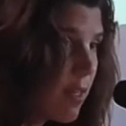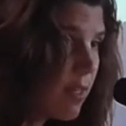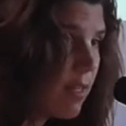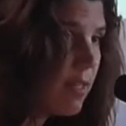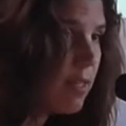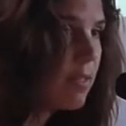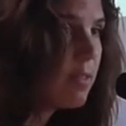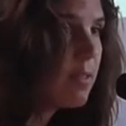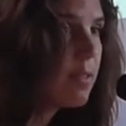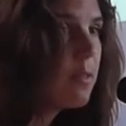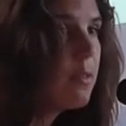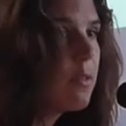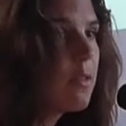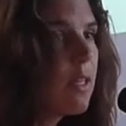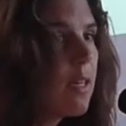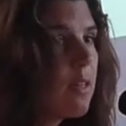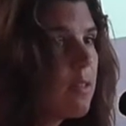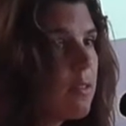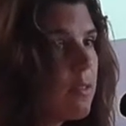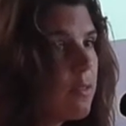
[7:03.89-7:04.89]
study in
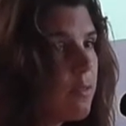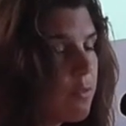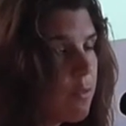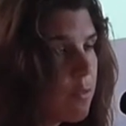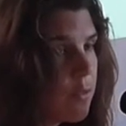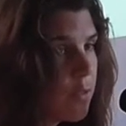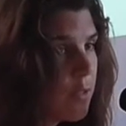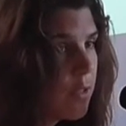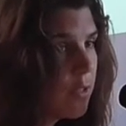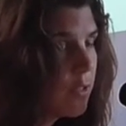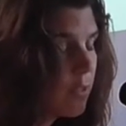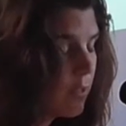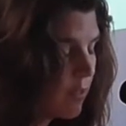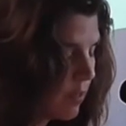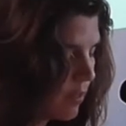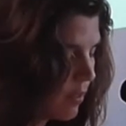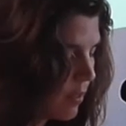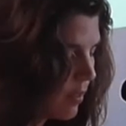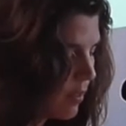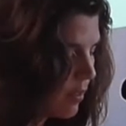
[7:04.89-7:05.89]

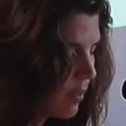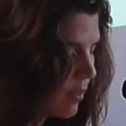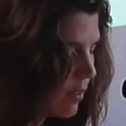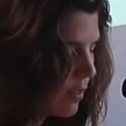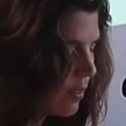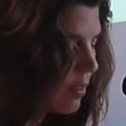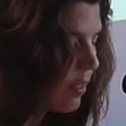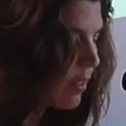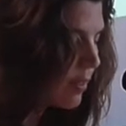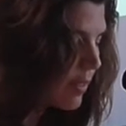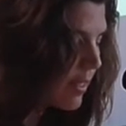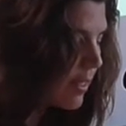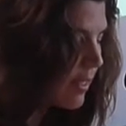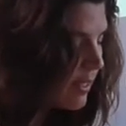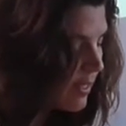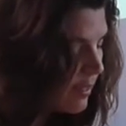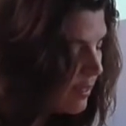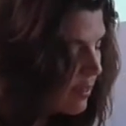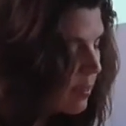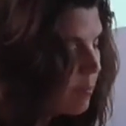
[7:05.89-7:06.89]
2004. Not
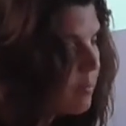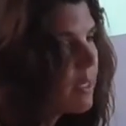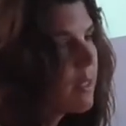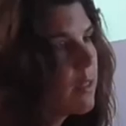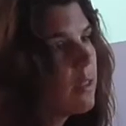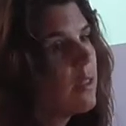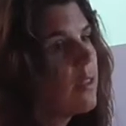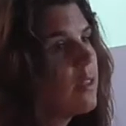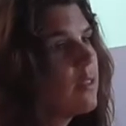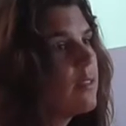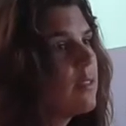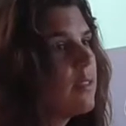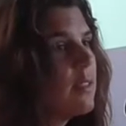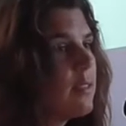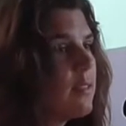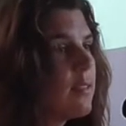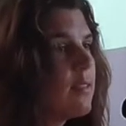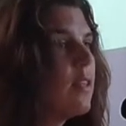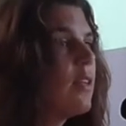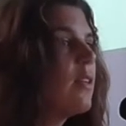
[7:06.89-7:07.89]
that easy because
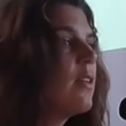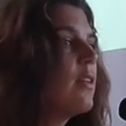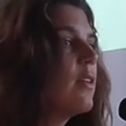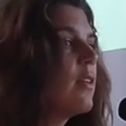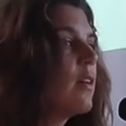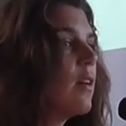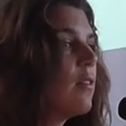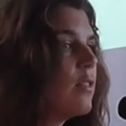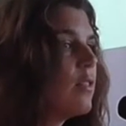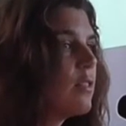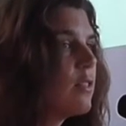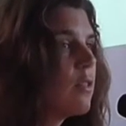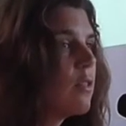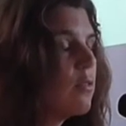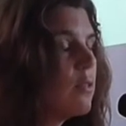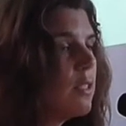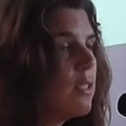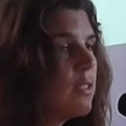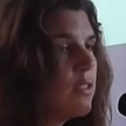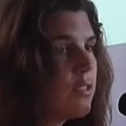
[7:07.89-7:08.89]
this study covers
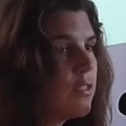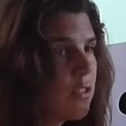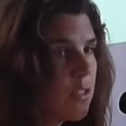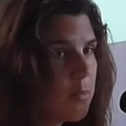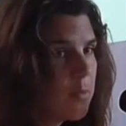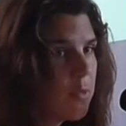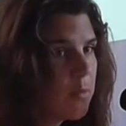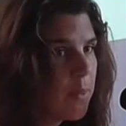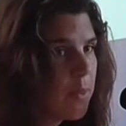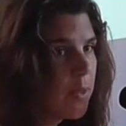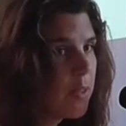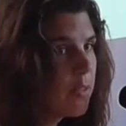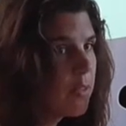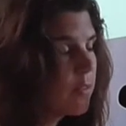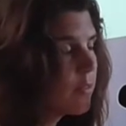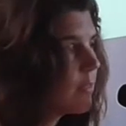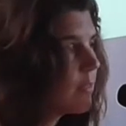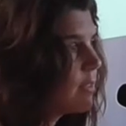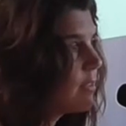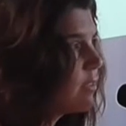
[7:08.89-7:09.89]
only the German part
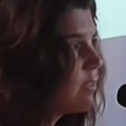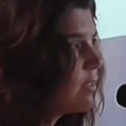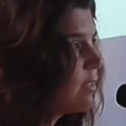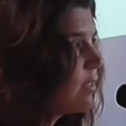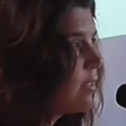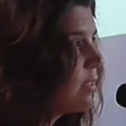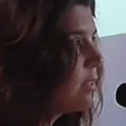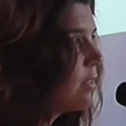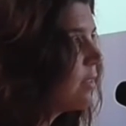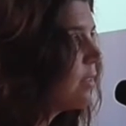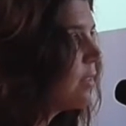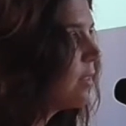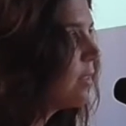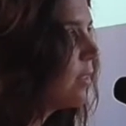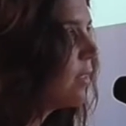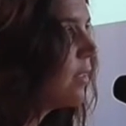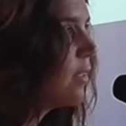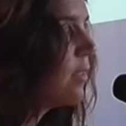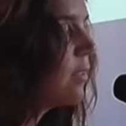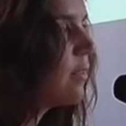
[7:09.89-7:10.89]
of Switzerland.
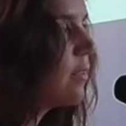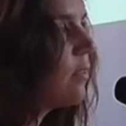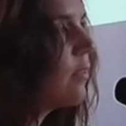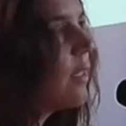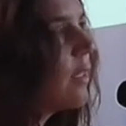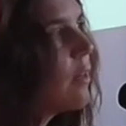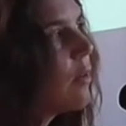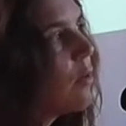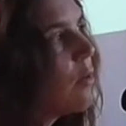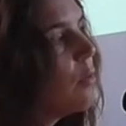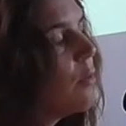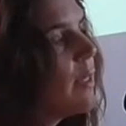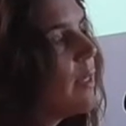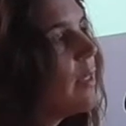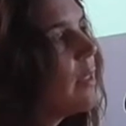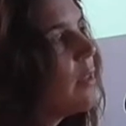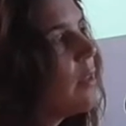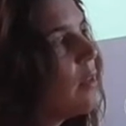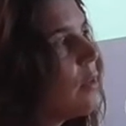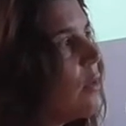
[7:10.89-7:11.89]
So they
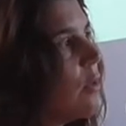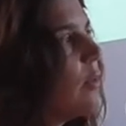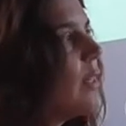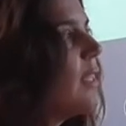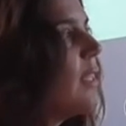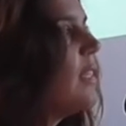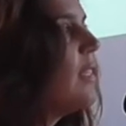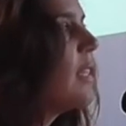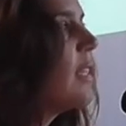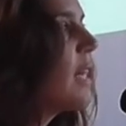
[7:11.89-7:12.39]
already